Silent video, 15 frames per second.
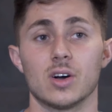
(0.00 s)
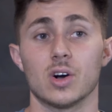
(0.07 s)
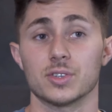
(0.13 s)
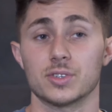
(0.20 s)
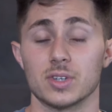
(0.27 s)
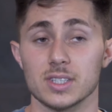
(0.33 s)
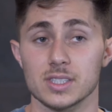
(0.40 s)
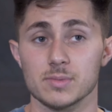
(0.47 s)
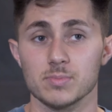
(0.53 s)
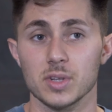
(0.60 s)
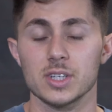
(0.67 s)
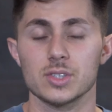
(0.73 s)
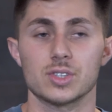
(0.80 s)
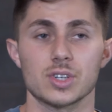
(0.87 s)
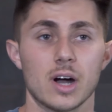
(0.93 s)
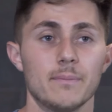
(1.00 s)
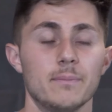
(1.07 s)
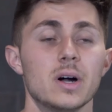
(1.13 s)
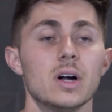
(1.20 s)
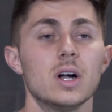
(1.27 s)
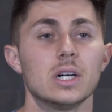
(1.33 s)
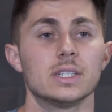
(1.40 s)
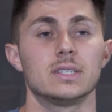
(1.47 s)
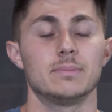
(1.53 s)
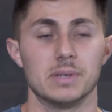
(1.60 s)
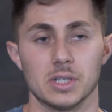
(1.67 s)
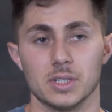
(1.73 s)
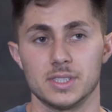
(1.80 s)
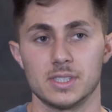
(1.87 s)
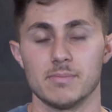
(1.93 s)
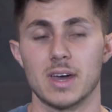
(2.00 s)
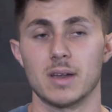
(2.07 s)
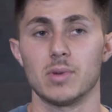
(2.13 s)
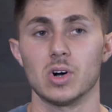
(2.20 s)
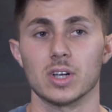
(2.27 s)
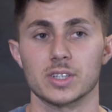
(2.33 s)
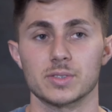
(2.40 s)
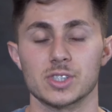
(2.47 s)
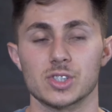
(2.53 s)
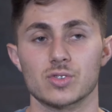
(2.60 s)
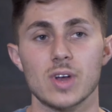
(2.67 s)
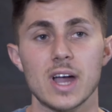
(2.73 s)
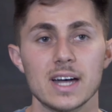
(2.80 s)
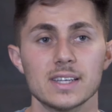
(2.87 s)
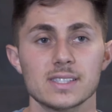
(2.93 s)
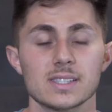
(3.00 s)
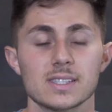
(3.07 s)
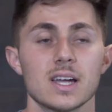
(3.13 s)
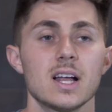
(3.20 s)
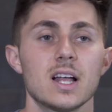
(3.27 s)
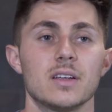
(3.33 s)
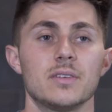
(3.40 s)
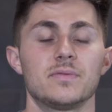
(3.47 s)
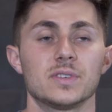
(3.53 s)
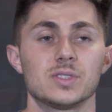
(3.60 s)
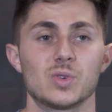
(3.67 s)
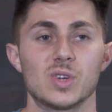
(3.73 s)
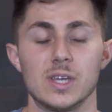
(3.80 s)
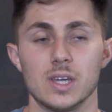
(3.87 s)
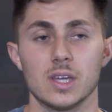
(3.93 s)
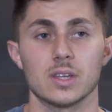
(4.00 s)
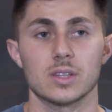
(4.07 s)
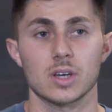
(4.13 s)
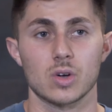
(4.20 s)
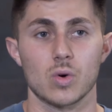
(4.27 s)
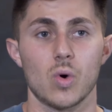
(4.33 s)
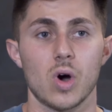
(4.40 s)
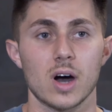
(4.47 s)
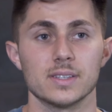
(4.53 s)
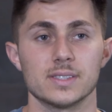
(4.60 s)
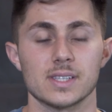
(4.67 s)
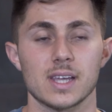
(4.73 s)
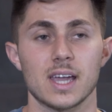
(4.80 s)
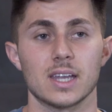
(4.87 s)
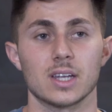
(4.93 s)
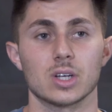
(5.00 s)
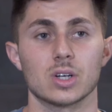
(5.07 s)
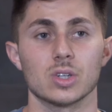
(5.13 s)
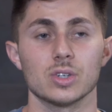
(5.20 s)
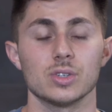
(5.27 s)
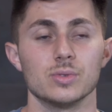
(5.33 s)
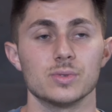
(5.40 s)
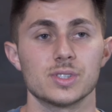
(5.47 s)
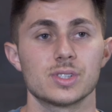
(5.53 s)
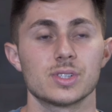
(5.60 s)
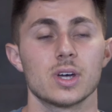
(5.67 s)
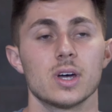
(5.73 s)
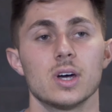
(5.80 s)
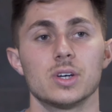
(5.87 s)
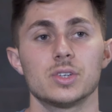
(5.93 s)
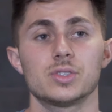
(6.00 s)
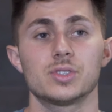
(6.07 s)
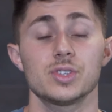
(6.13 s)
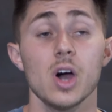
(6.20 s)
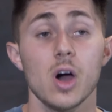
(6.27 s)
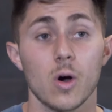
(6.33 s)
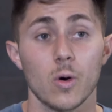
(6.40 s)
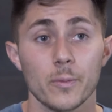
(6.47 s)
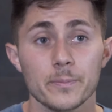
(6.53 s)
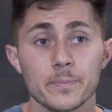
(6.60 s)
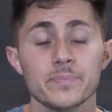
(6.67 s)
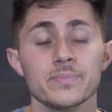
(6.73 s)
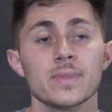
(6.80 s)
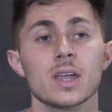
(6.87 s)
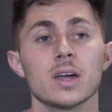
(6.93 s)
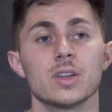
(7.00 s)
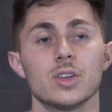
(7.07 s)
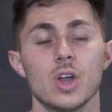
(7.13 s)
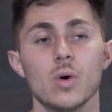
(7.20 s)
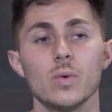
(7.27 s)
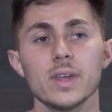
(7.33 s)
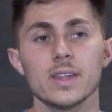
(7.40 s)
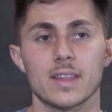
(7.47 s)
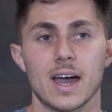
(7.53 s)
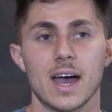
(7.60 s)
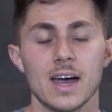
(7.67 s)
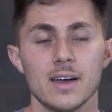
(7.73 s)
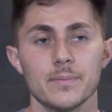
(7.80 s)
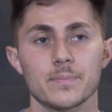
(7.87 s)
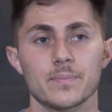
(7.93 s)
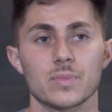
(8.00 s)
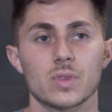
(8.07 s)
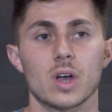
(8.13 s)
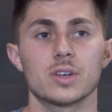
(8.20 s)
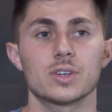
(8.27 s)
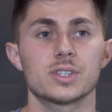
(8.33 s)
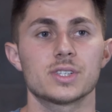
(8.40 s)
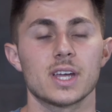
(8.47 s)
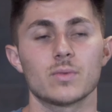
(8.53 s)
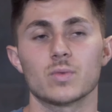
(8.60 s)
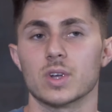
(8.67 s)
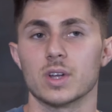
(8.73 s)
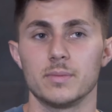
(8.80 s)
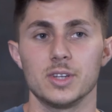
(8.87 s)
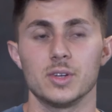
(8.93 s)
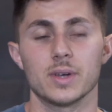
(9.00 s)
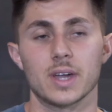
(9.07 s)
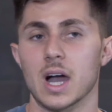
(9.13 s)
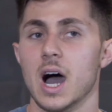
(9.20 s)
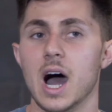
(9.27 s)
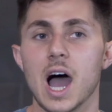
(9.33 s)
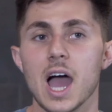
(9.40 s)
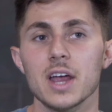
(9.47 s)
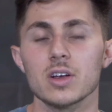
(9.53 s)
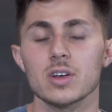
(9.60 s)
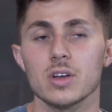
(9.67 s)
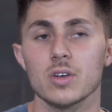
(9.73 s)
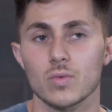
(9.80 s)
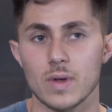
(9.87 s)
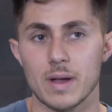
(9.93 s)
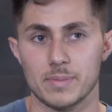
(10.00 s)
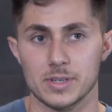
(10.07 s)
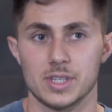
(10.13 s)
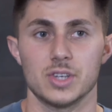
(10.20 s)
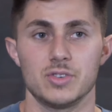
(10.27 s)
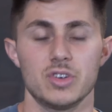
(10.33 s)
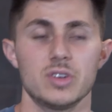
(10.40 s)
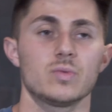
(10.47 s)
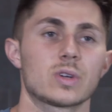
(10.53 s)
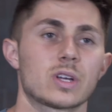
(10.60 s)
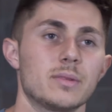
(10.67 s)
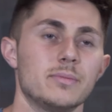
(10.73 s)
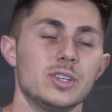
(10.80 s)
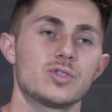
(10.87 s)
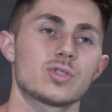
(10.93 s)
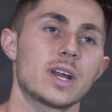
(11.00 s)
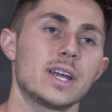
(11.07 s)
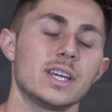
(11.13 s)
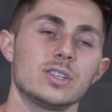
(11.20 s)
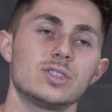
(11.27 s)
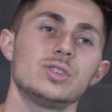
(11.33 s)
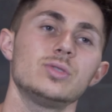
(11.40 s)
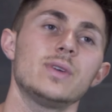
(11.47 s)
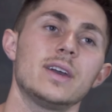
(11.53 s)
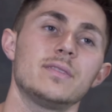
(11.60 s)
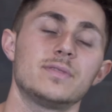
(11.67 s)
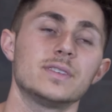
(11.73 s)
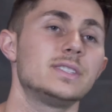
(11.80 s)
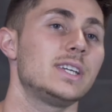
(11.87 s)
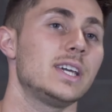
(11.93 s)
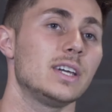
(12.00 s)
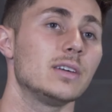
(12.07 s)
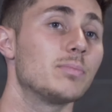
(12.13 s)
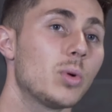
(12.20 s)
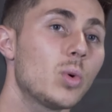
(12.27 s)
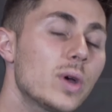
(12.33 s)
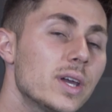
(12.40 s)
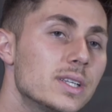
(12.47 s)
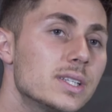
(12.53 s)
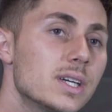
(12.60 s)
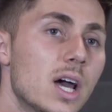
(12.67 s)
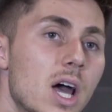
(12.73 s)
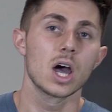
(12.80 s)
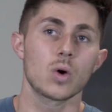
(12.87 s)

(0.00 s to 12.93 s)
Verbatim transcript: the alternate split jump to build some metabolic stress and fatigue the quads and glutes. So, knowing that, understand we're gonna be doing a higher repetition, we're gonna be training to a fatigue point.